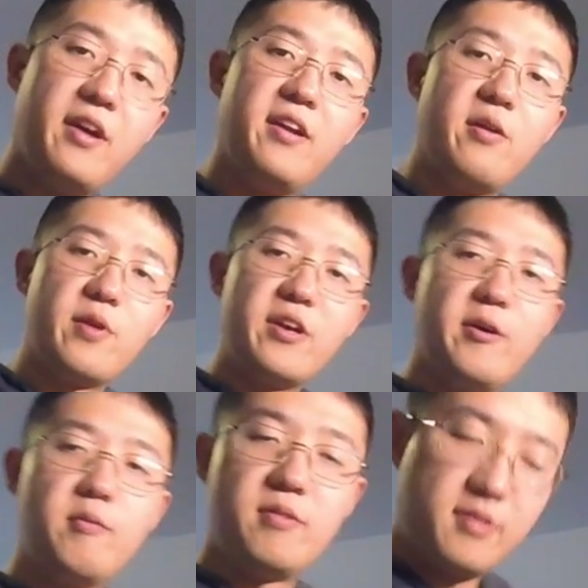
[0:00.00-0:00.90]
Here we
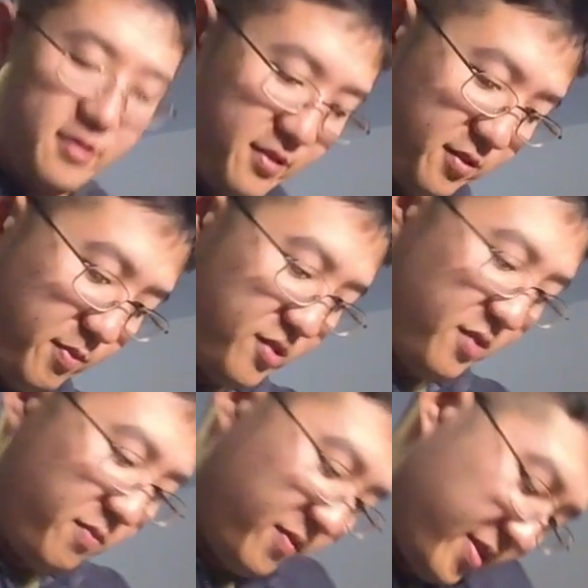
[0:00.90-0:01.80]
go. Put some